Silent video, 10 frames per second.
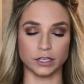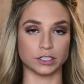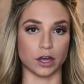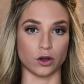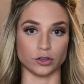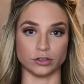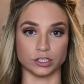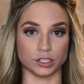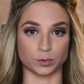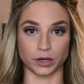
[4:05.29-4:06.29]
So you
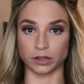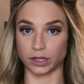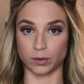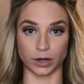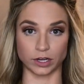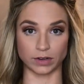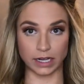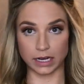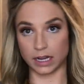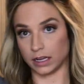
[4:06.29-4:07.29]
just sprinkle it where you
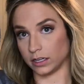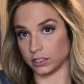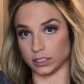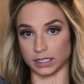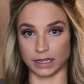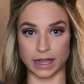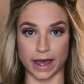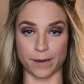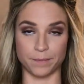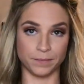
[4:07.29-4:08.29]
need it, just like
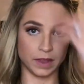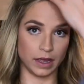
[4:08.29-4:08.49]
that,